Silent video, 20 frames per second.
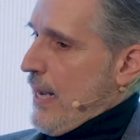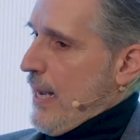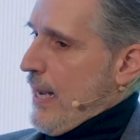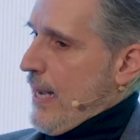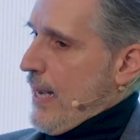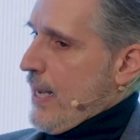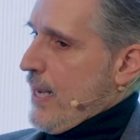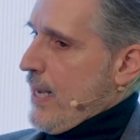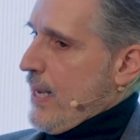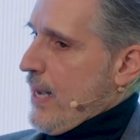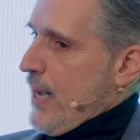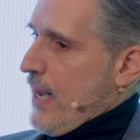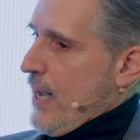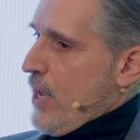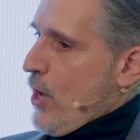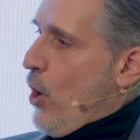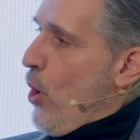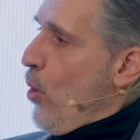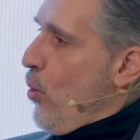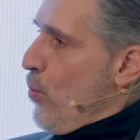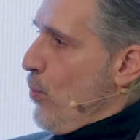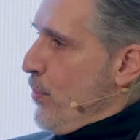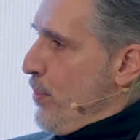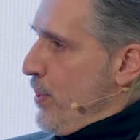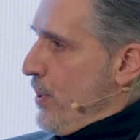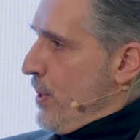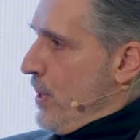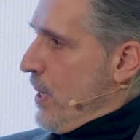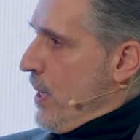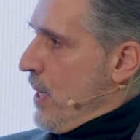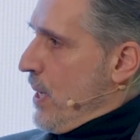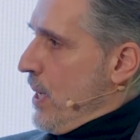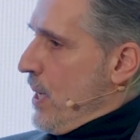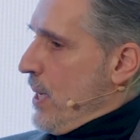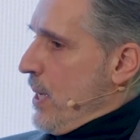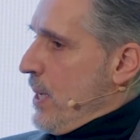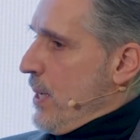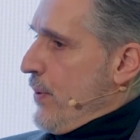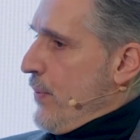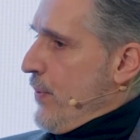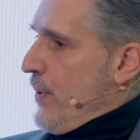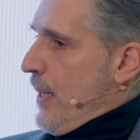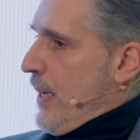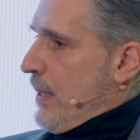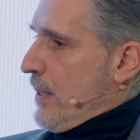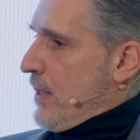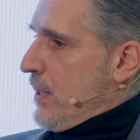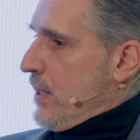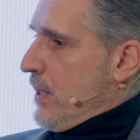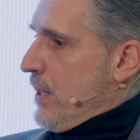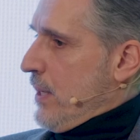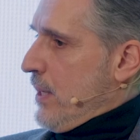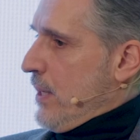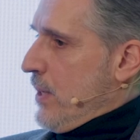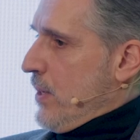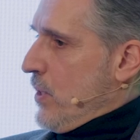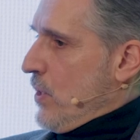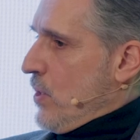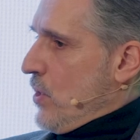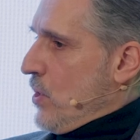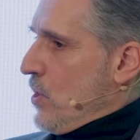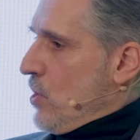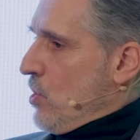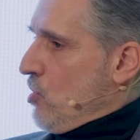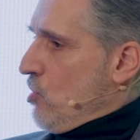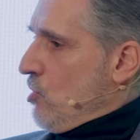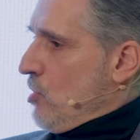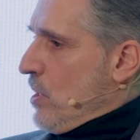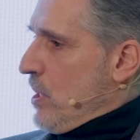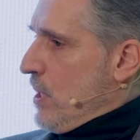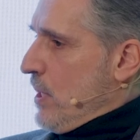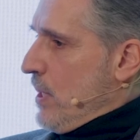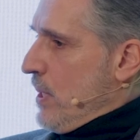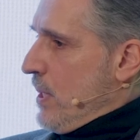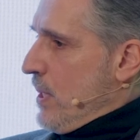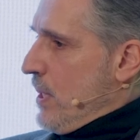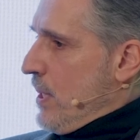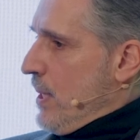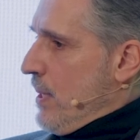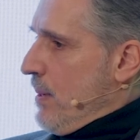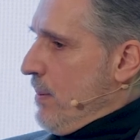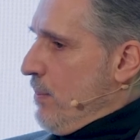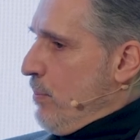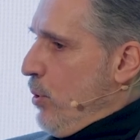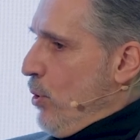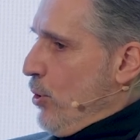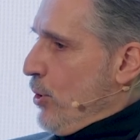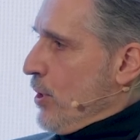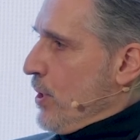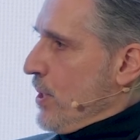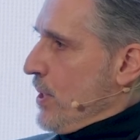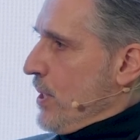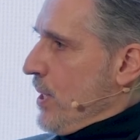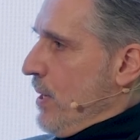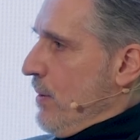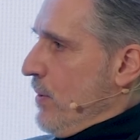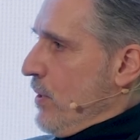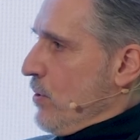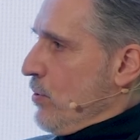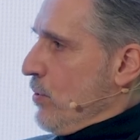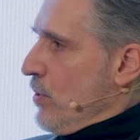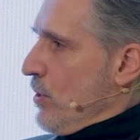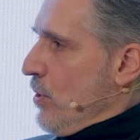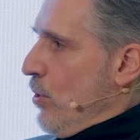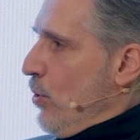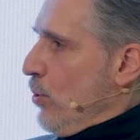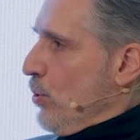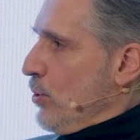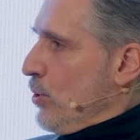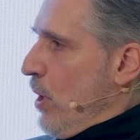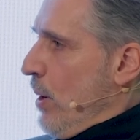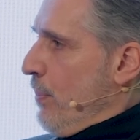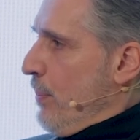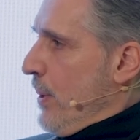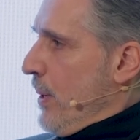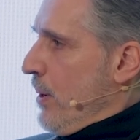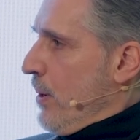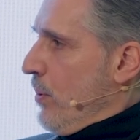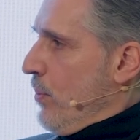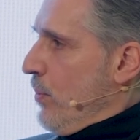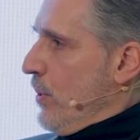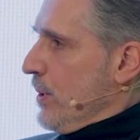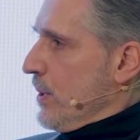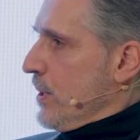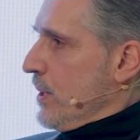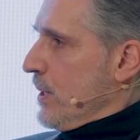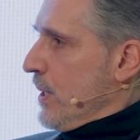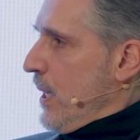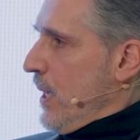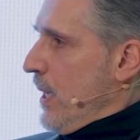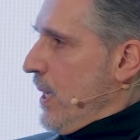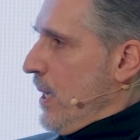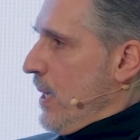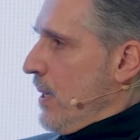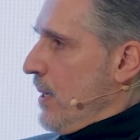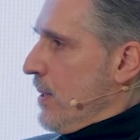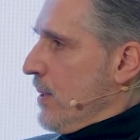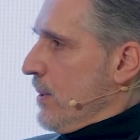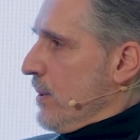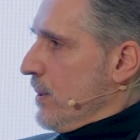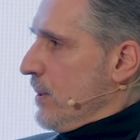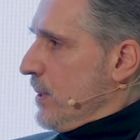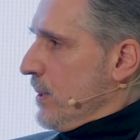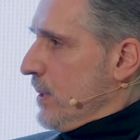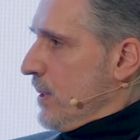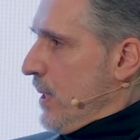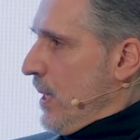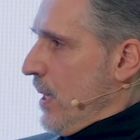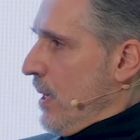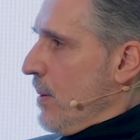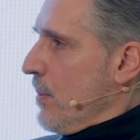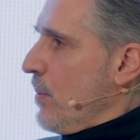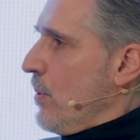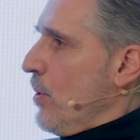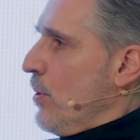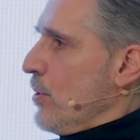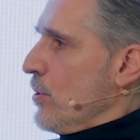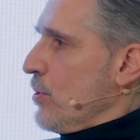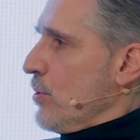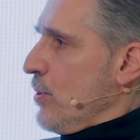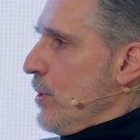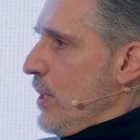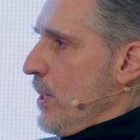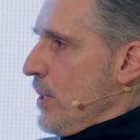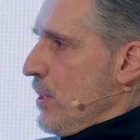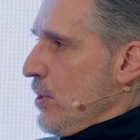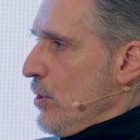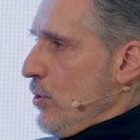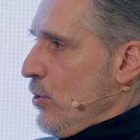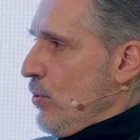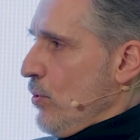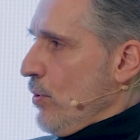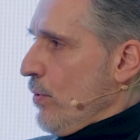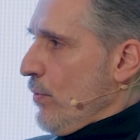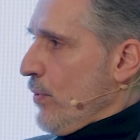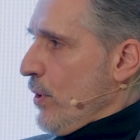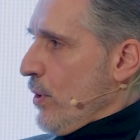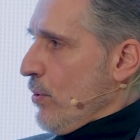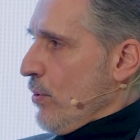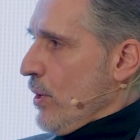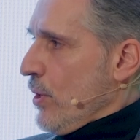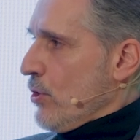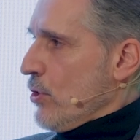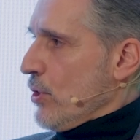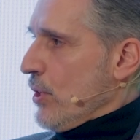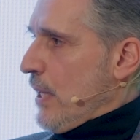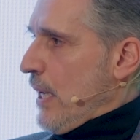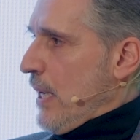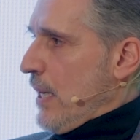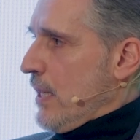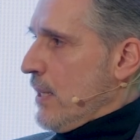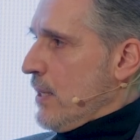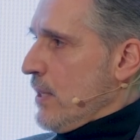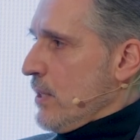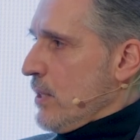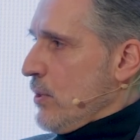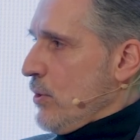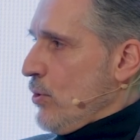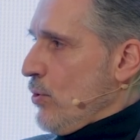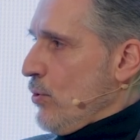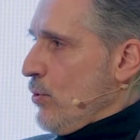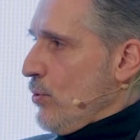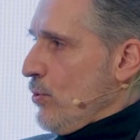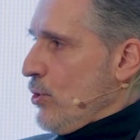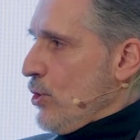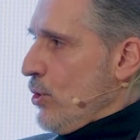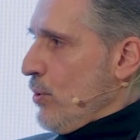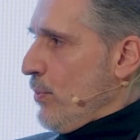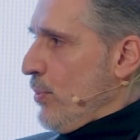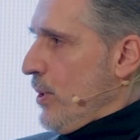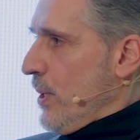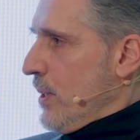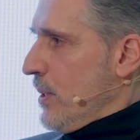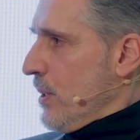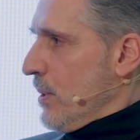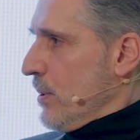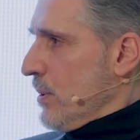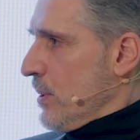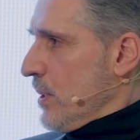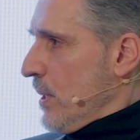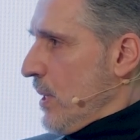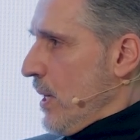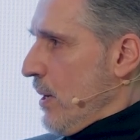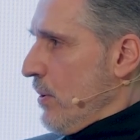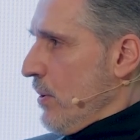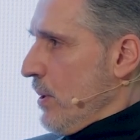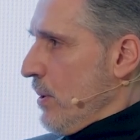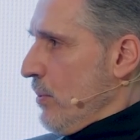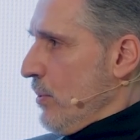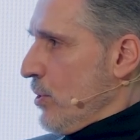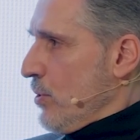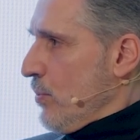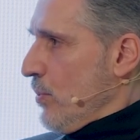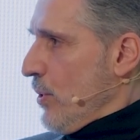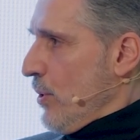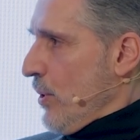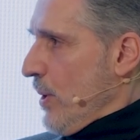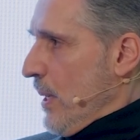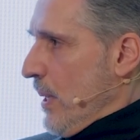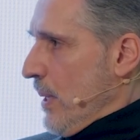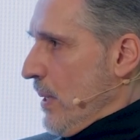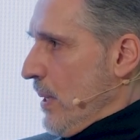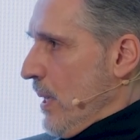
I hope that the importance given to the whole topic will stay the same also in this new configuration and in this new geopolitical scenario in which we're in.